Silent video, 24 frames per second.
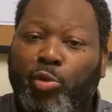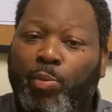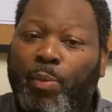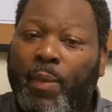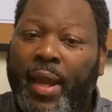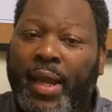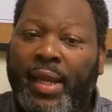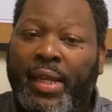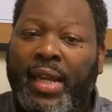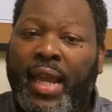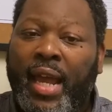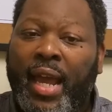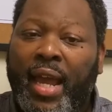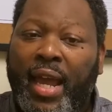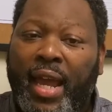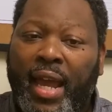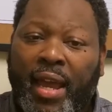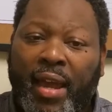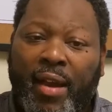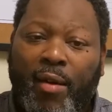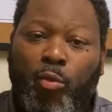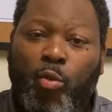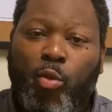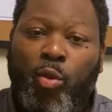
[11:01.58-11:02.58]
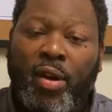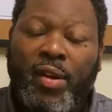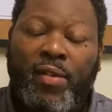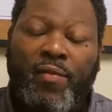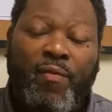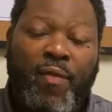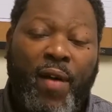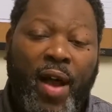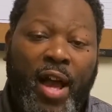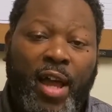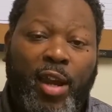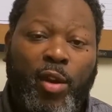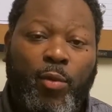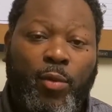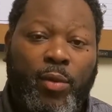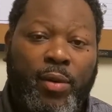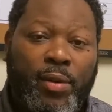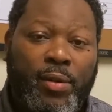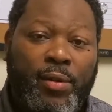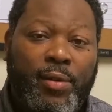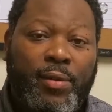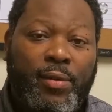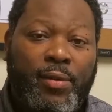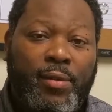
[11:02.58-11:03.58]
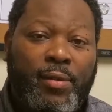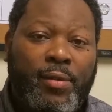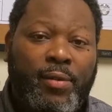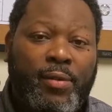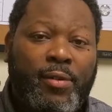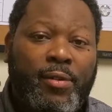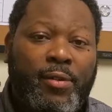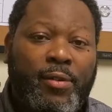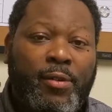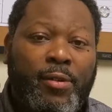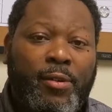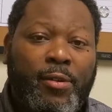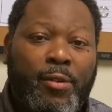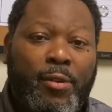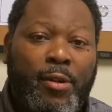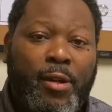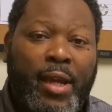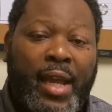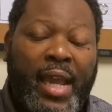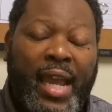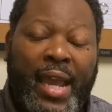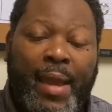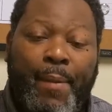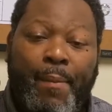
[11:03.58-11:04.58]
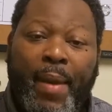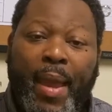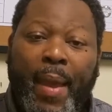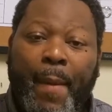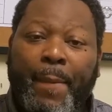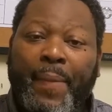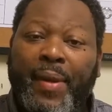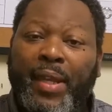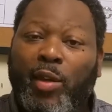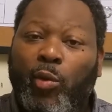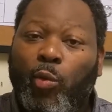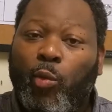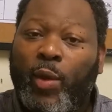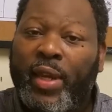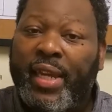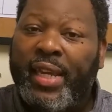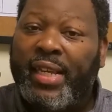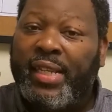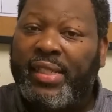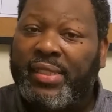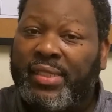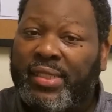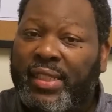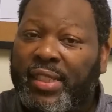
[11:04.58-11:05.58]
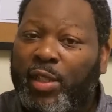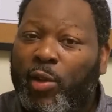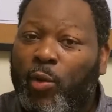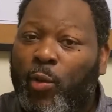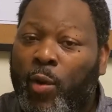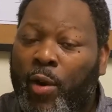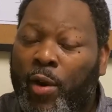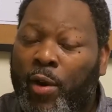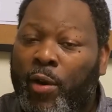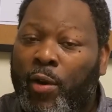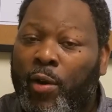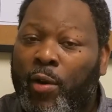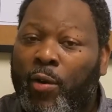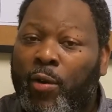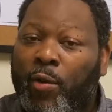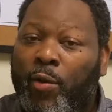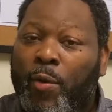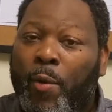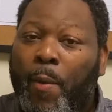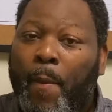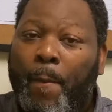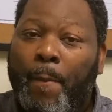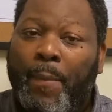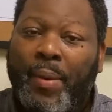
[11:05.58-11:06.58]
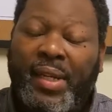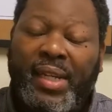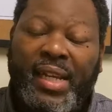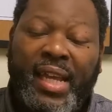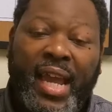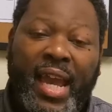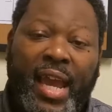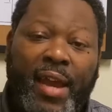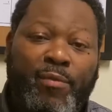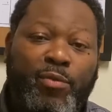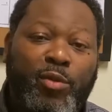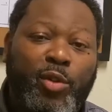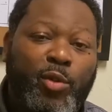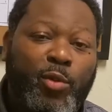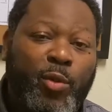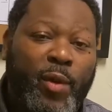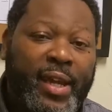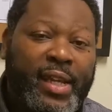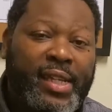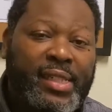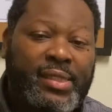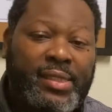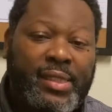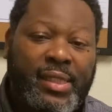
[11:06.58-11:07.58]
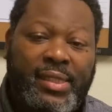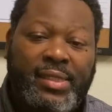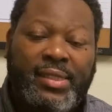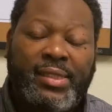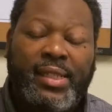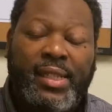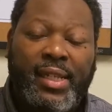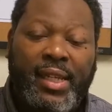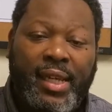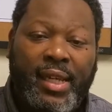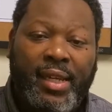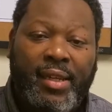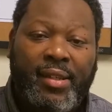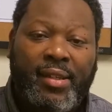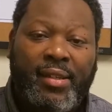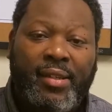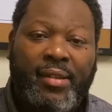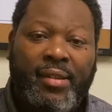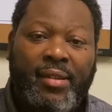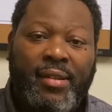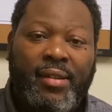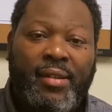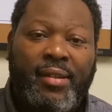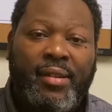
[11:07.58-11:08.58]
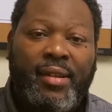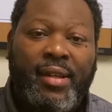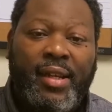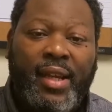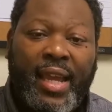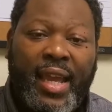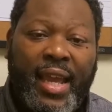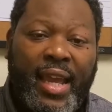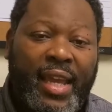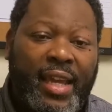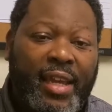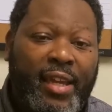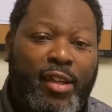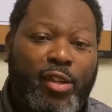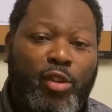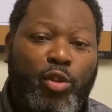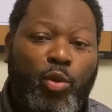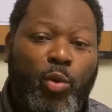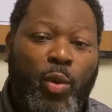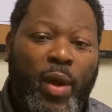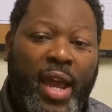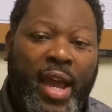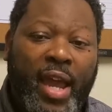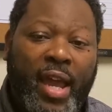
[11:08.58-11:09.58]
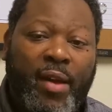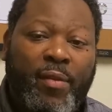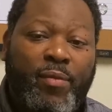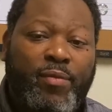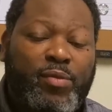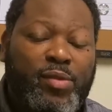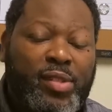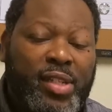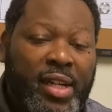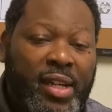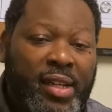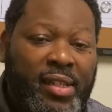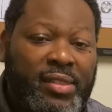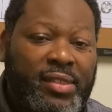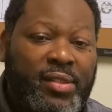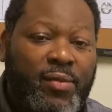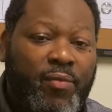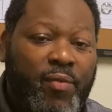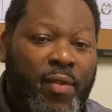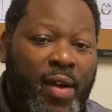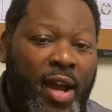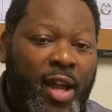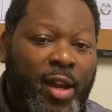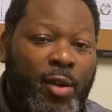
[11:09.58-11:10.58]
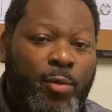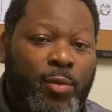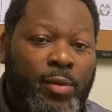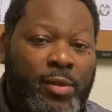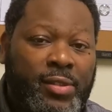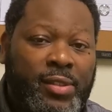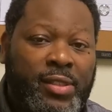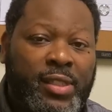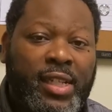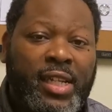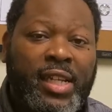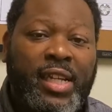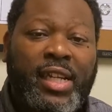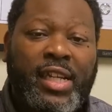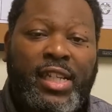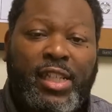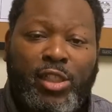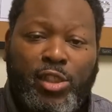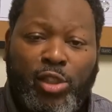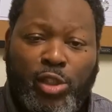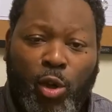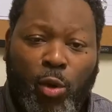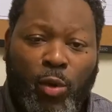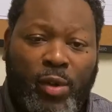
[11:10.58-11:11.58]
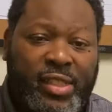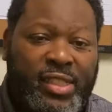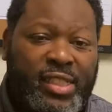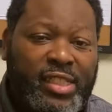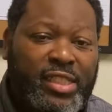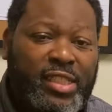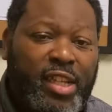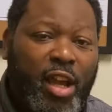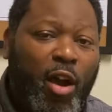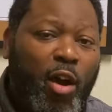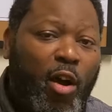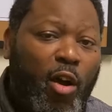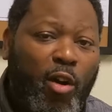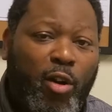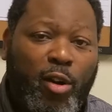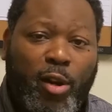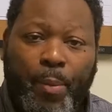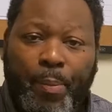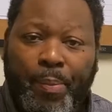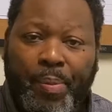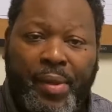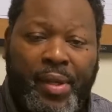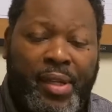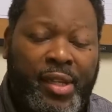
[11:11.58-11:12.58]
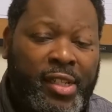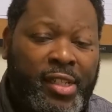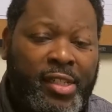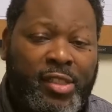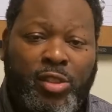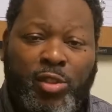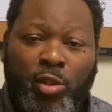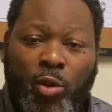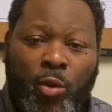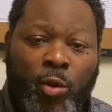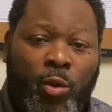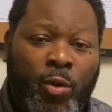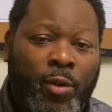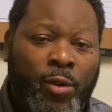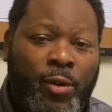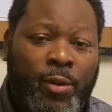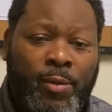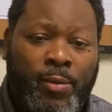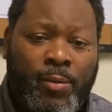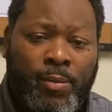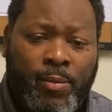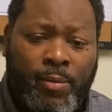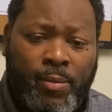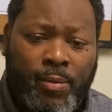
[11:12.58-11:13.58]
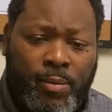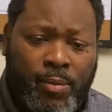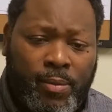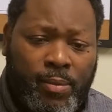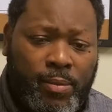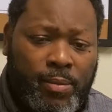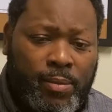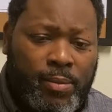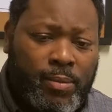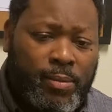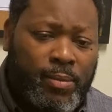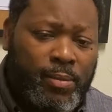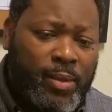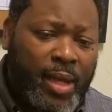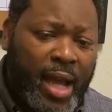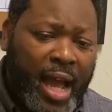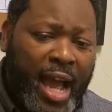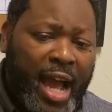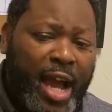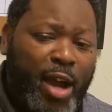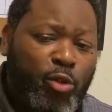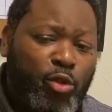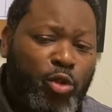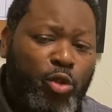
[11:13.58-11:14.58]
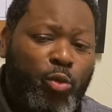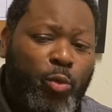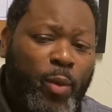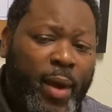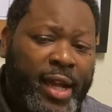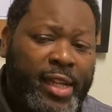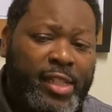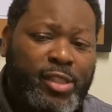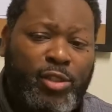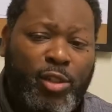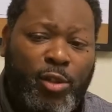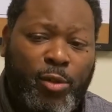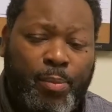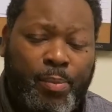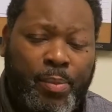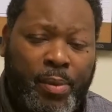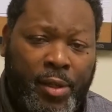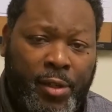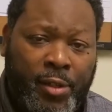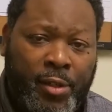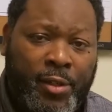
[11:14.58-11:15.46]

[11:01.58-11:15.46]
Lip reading: not have one follower. It may be the weakest in the world, but they have the greatest intellect. And you have tons of followers. So it just all depends on how you write your book,